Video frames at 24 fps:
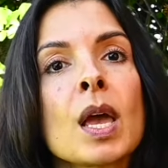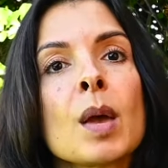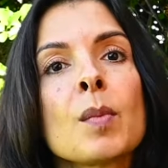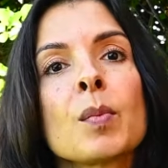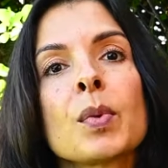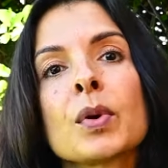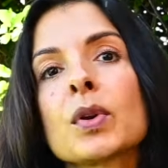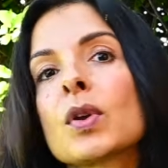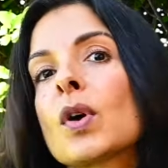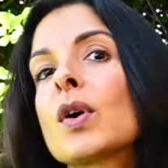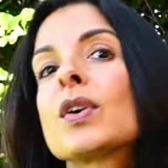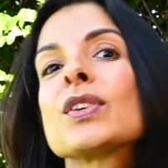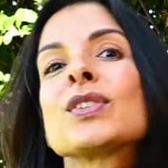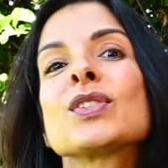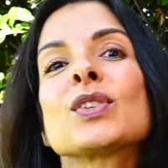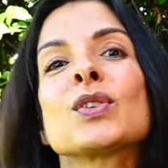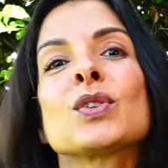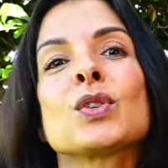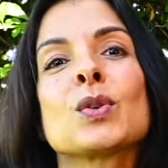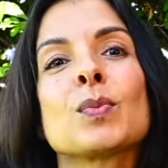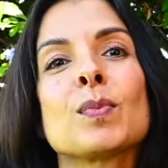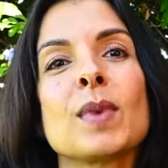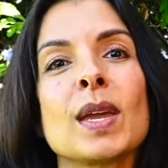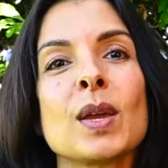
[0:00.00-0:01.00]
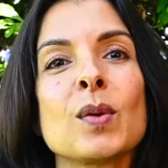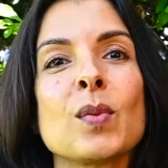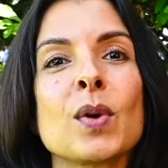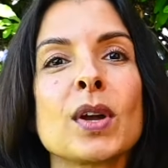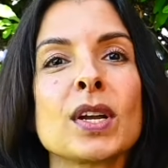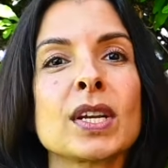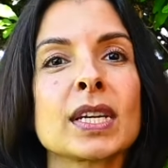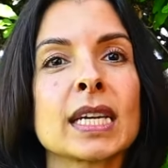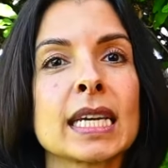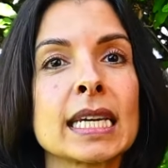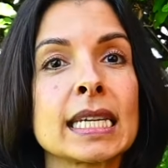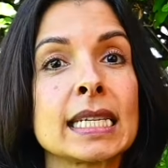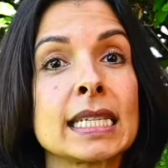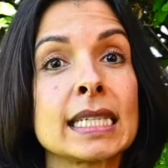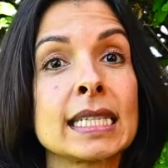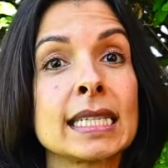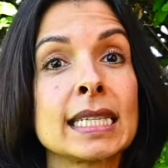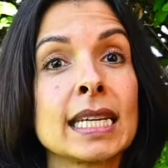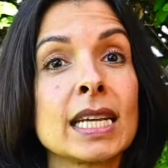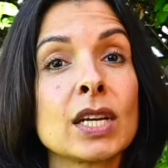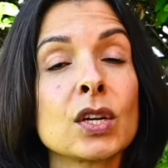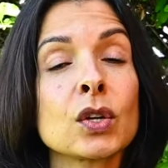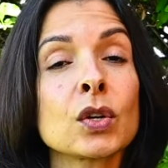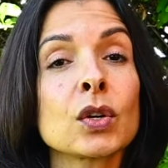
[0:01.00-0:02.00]
but also you may want to
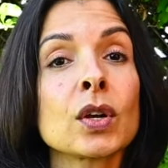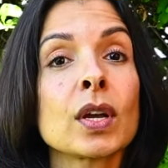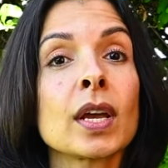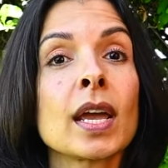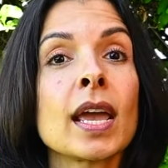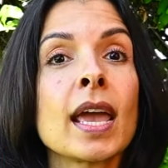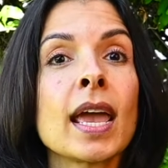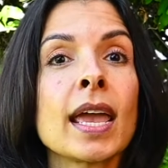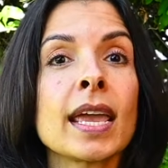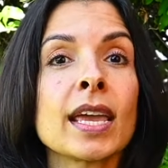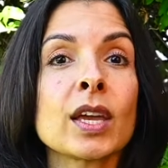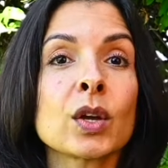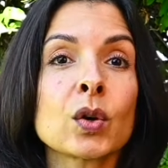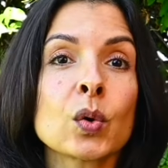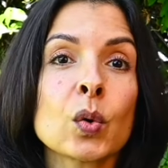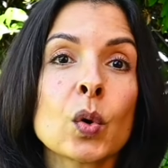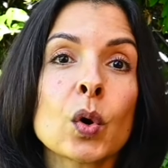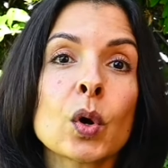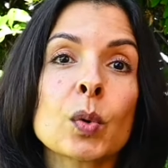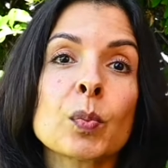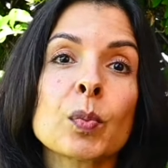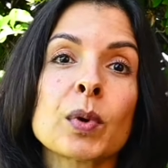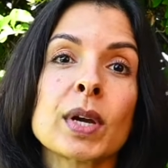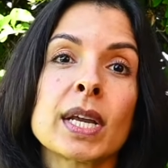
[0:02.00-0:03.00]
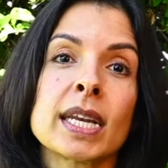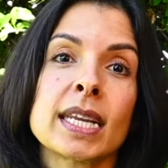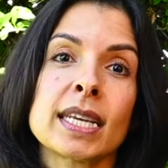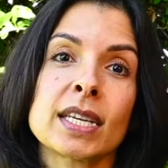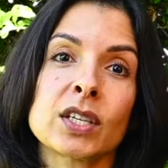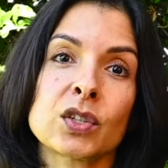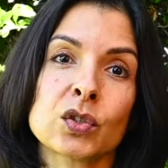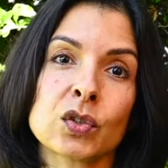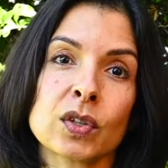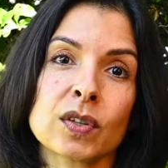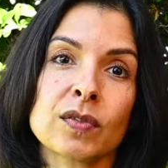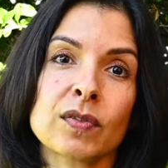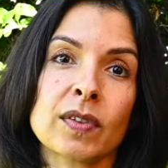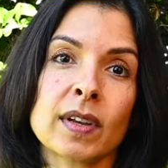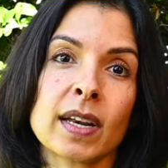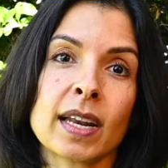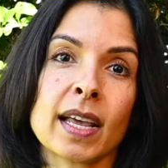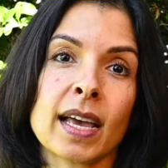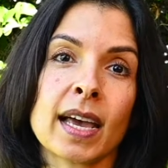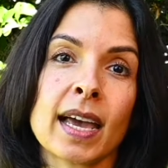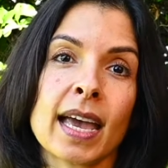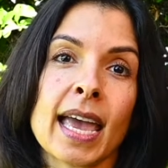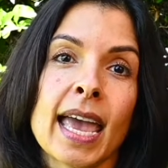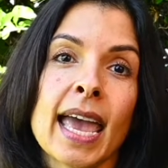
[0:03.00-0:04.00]
consider incorporating
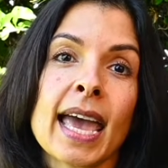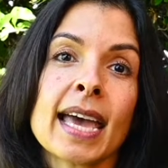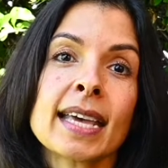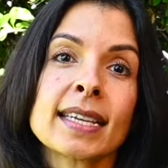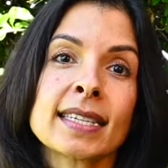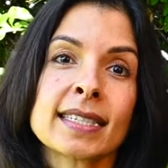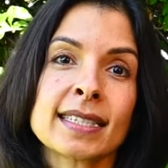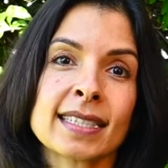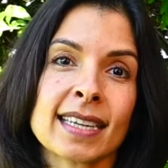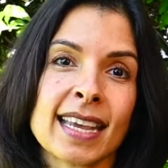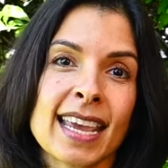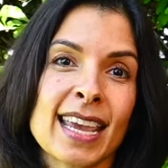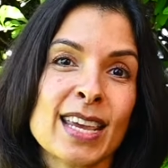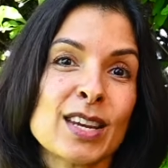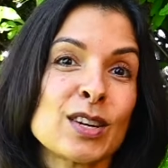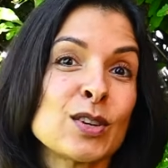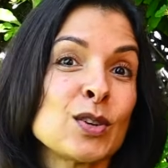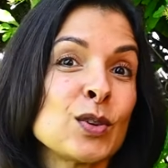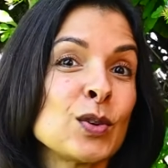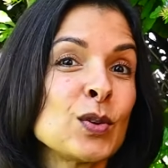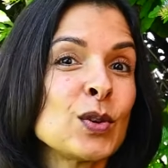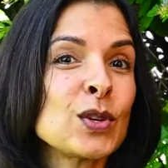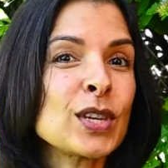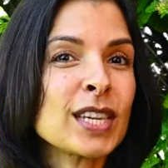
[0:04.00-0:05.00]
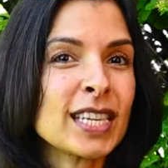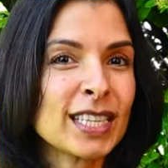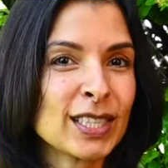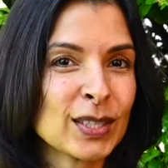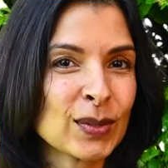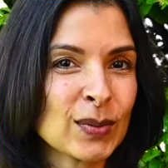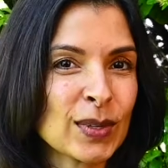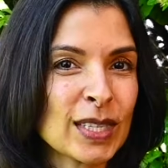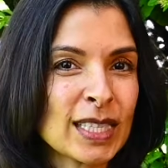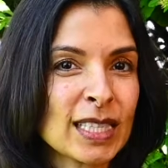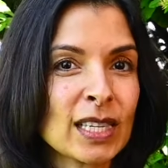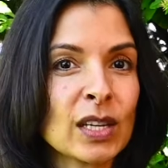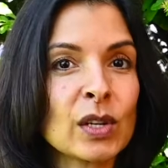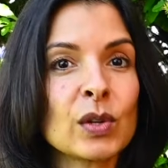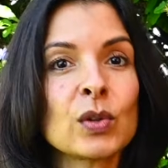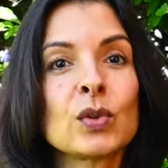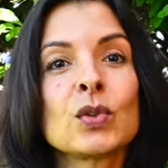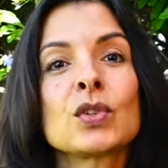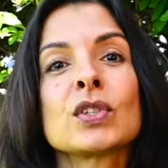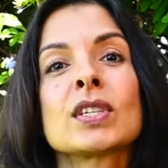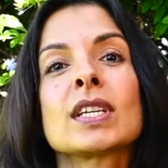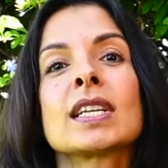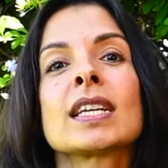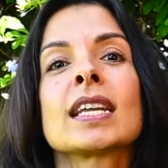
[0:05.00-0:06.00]
Triphala as a New Year's
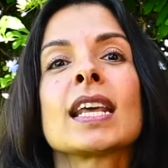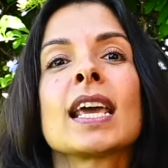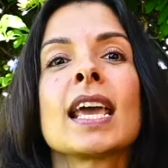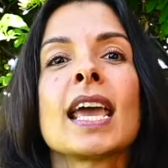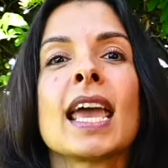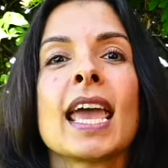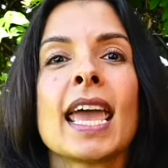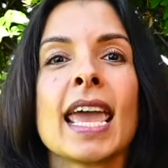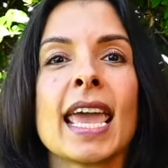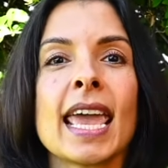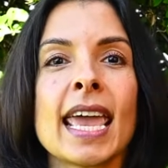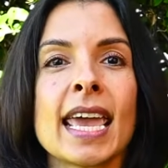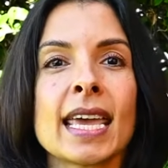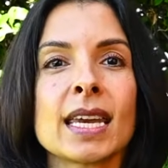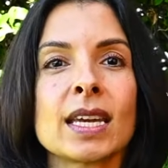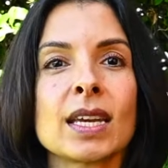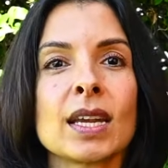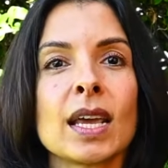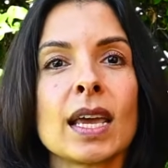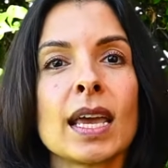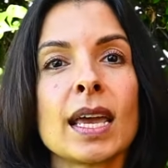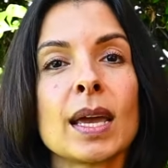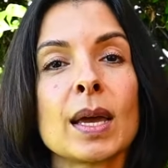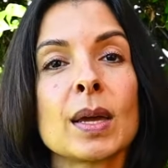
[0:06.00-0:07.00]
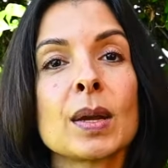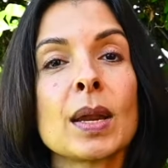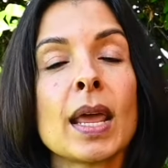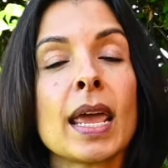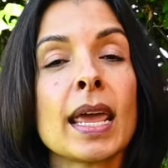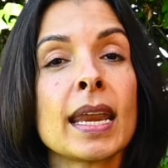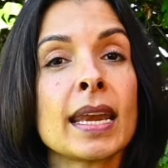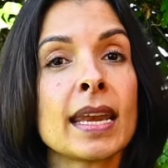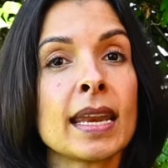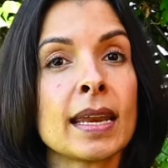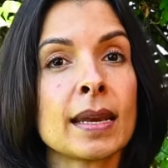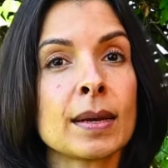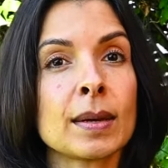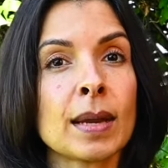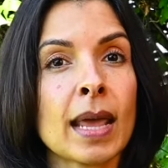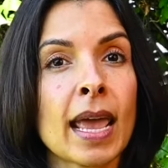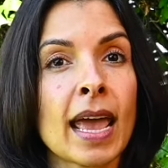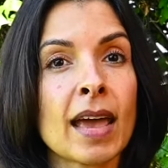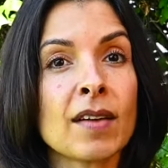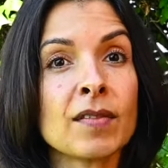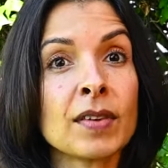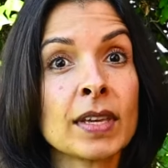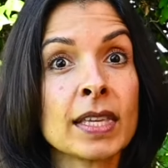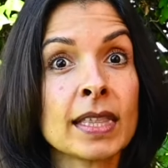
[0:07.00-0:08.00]
resolution and
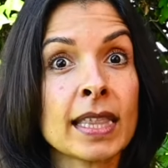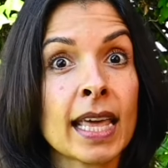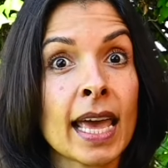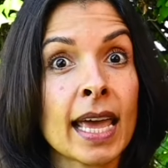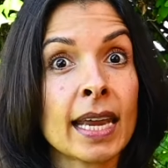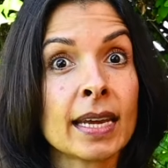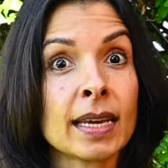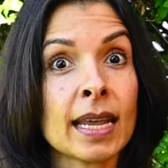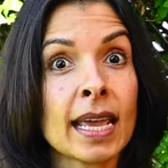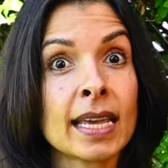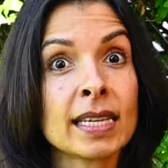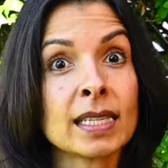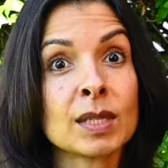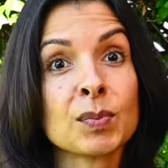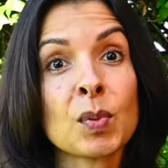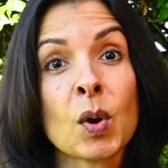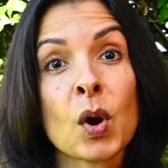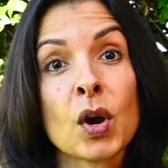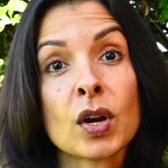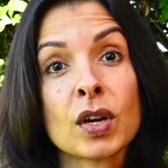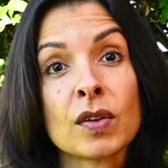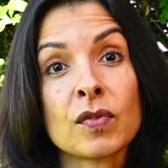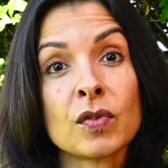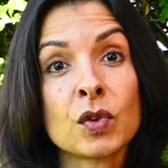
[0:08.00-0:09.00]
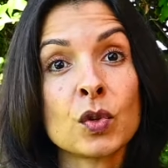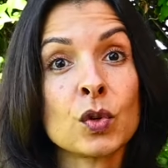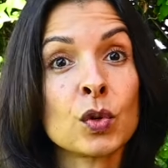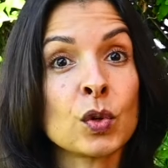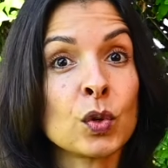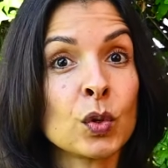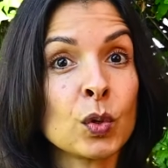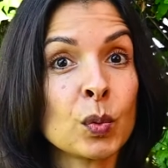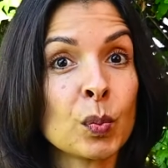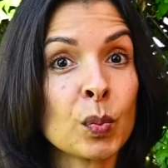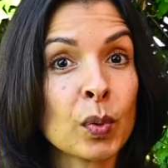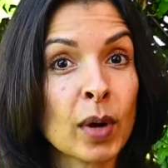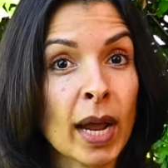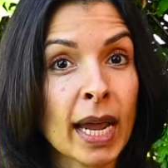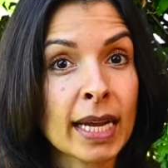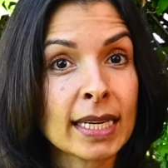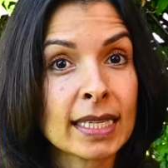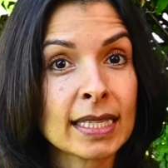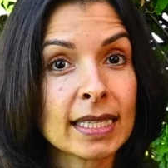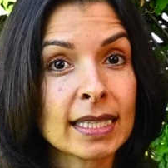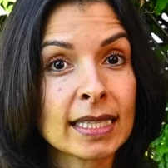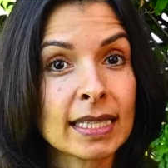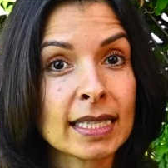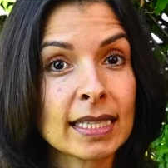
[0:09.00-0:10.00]
having that as part of your new
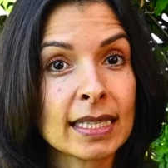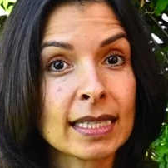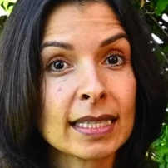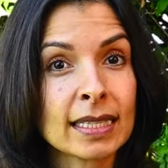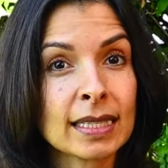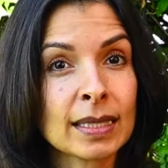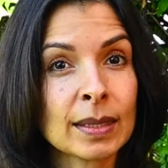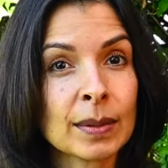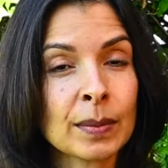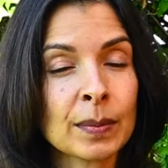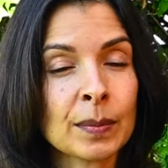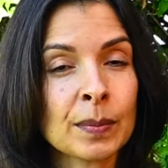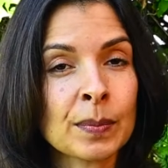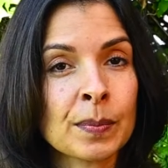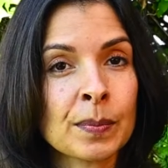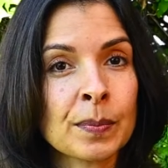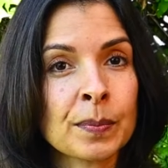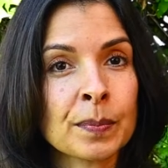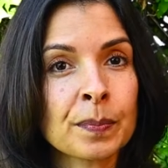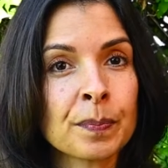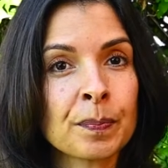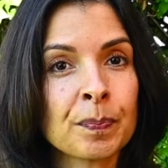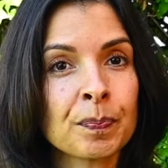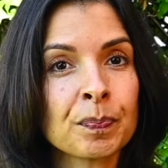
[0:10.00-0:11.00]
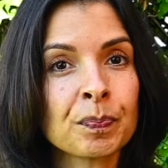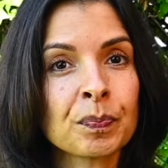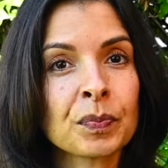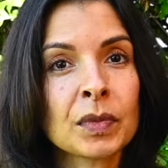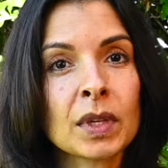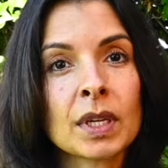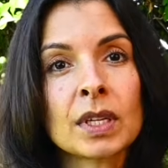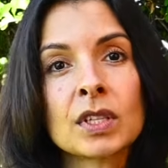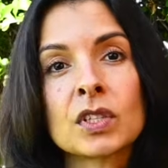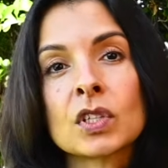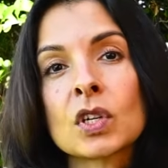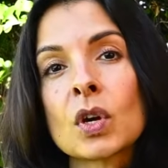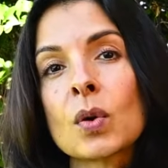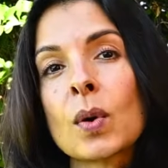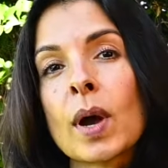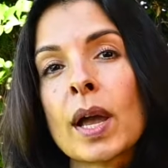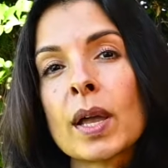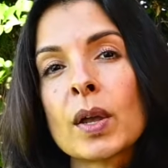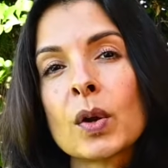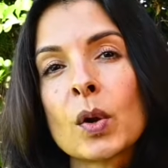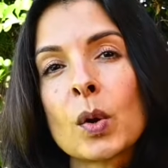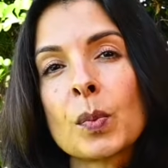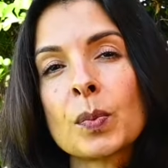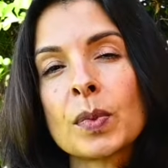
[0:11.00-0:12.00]
practices. So I
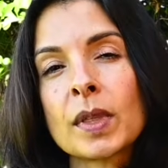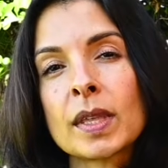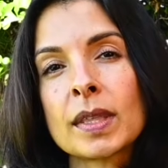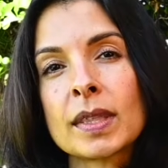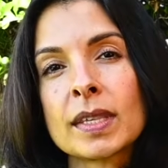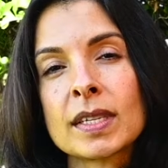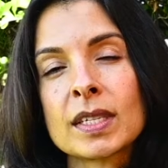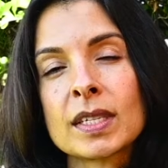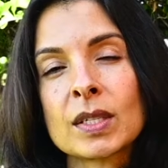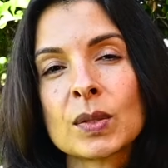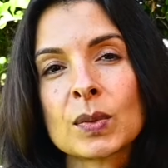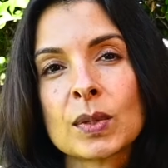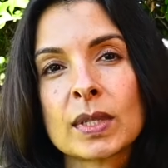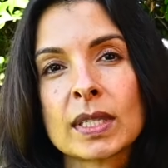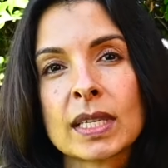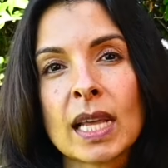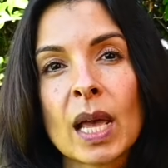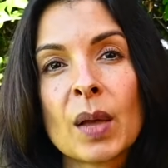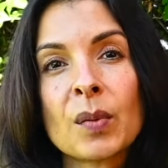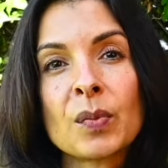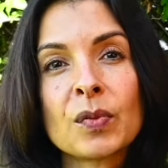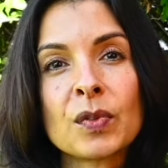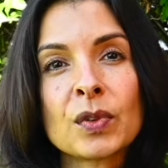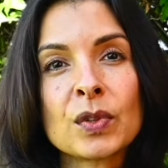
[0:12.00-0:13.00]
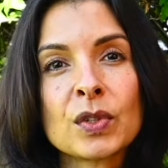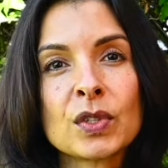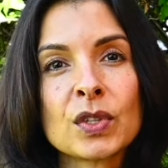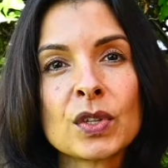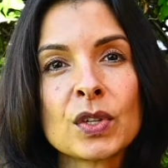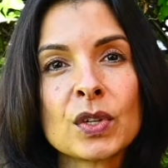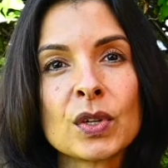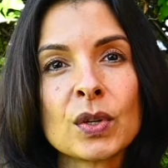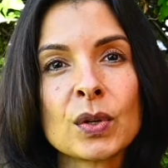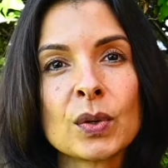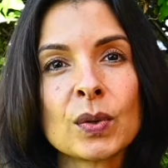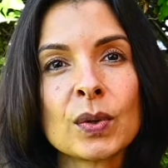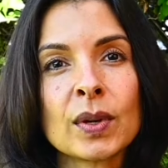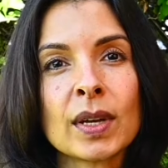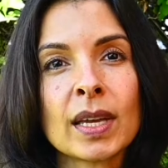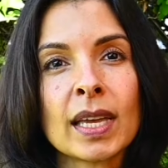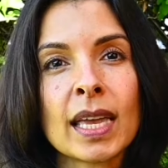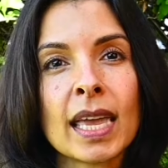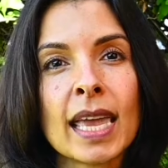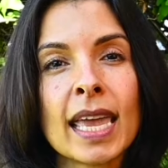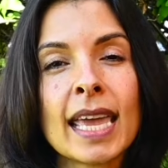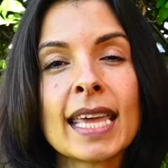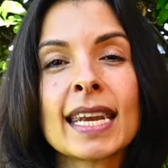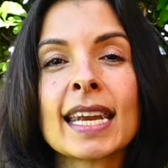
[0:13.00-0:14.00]
hope that this was helpful to you,
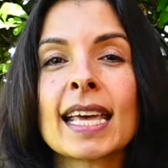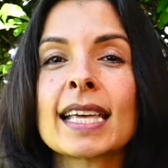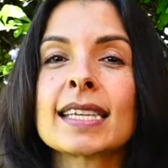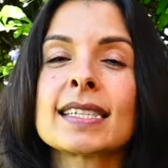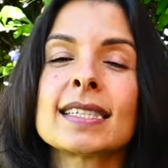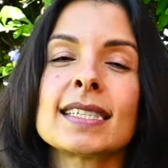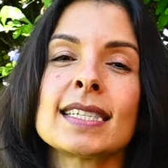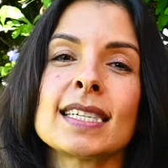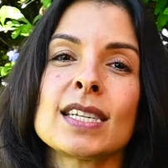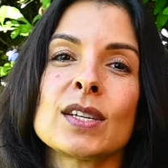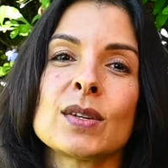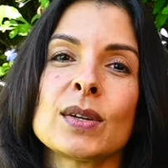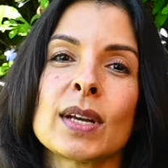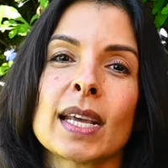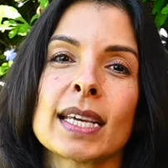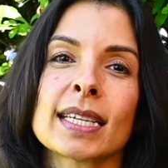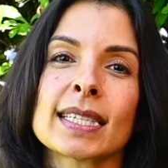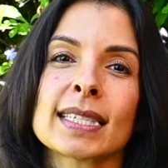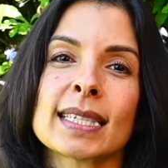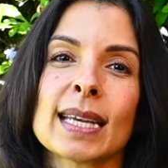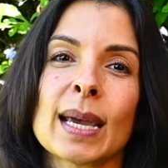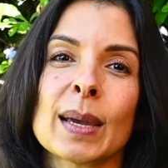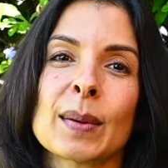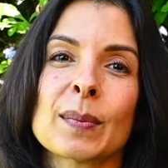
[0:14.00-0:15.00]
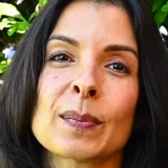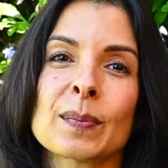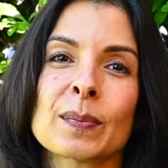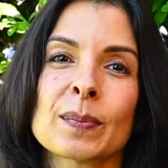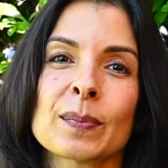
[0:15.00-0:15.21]
and I'll see you next time.